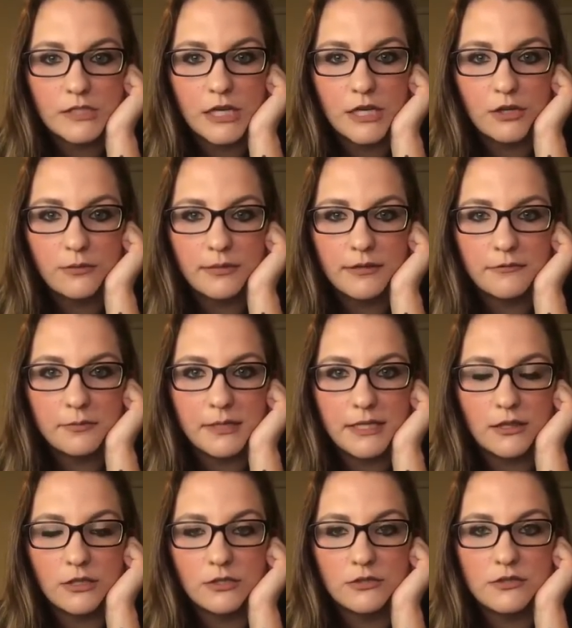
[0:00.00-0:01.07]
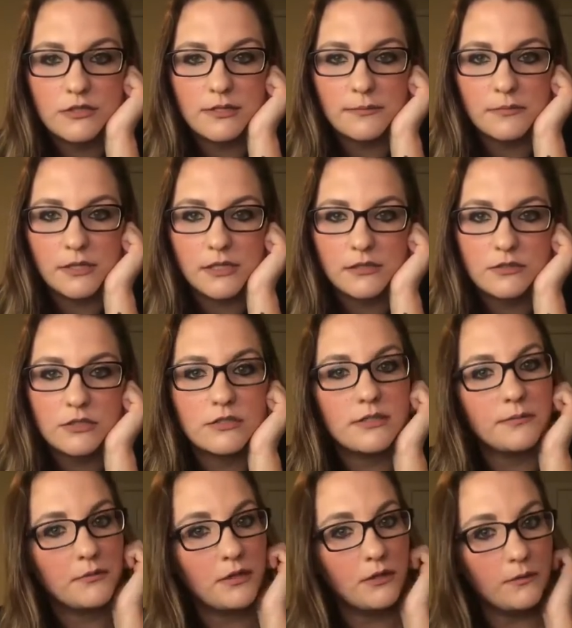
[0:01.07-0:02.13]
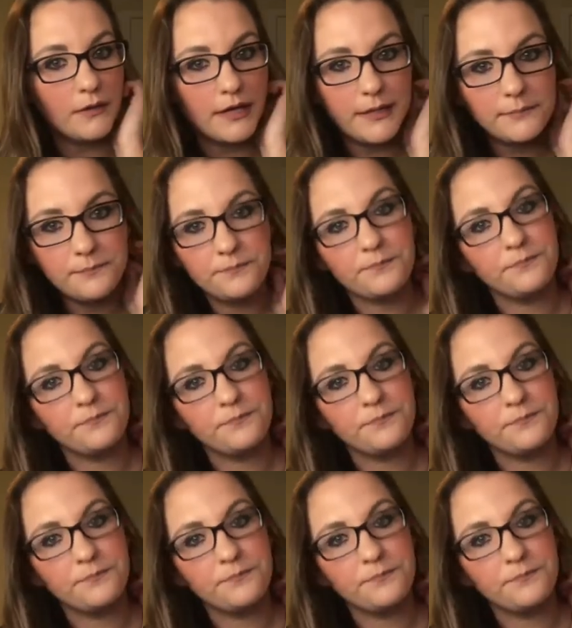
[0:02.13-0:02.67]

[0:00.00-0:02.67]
I hope everybody learned something, took something away.